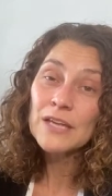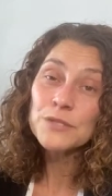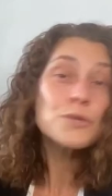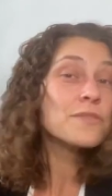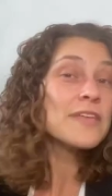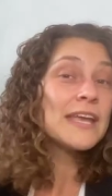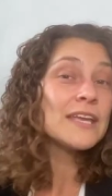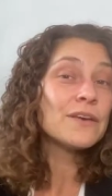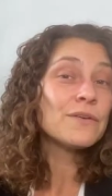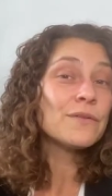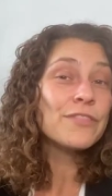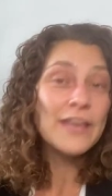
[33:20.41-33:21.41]
So thank
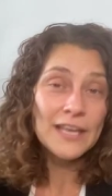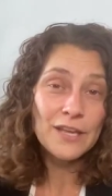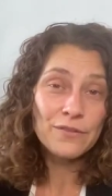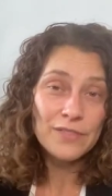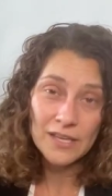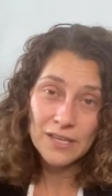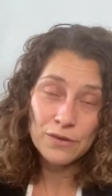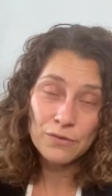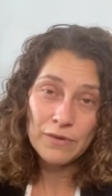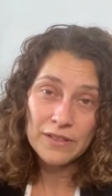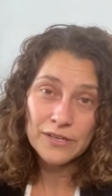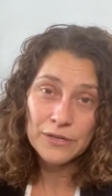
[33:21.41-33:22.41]
you, thank you, thank you.
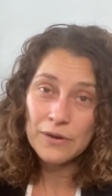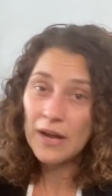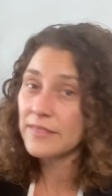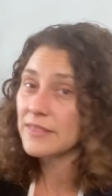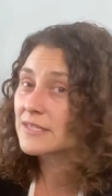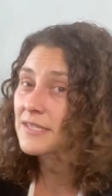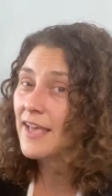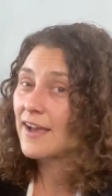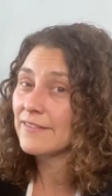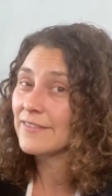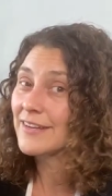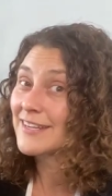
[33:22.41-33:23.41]
Whether you caught this
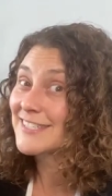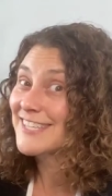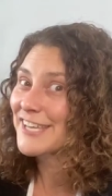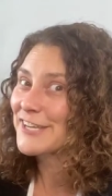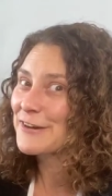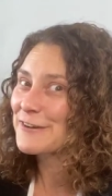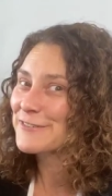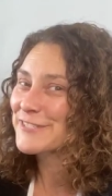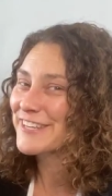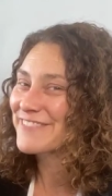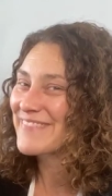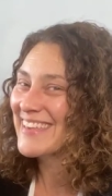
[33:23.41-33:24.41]
live, I didn't tell you I was
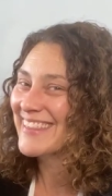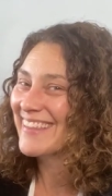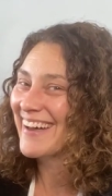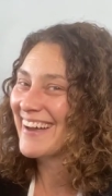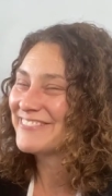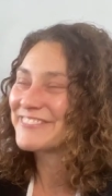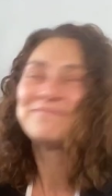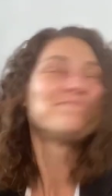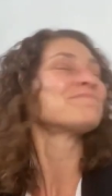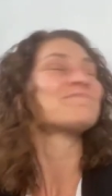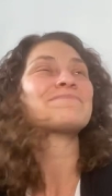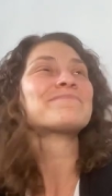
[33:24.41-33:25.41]
going to be live.
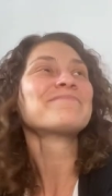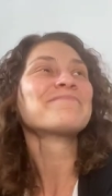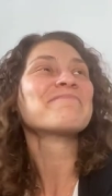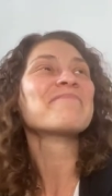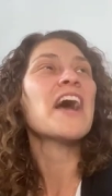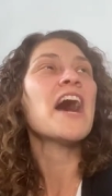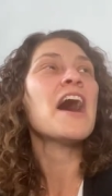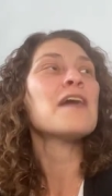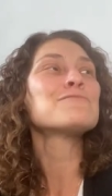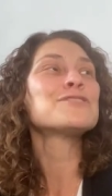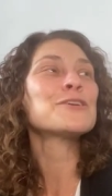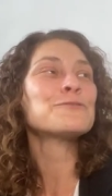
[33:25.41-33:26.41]

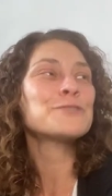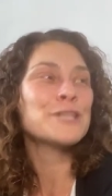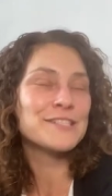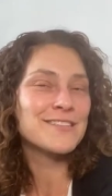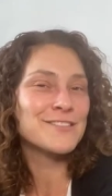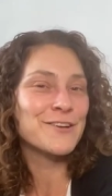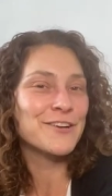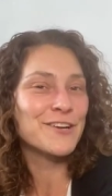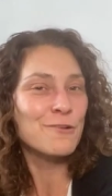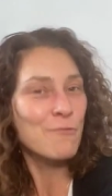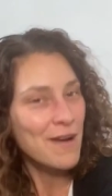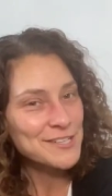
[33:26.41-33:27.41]
So chances are
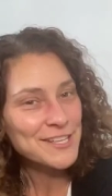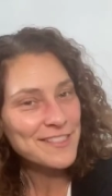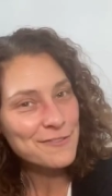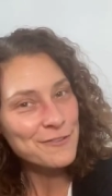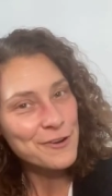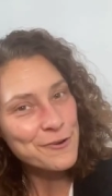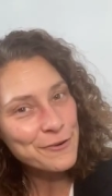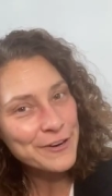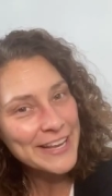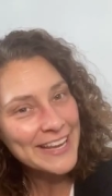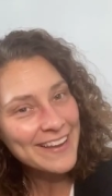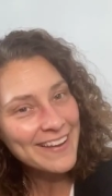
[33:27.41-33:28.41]
you're watching the
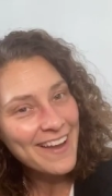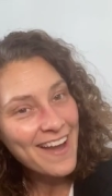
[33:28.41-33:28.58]
recording.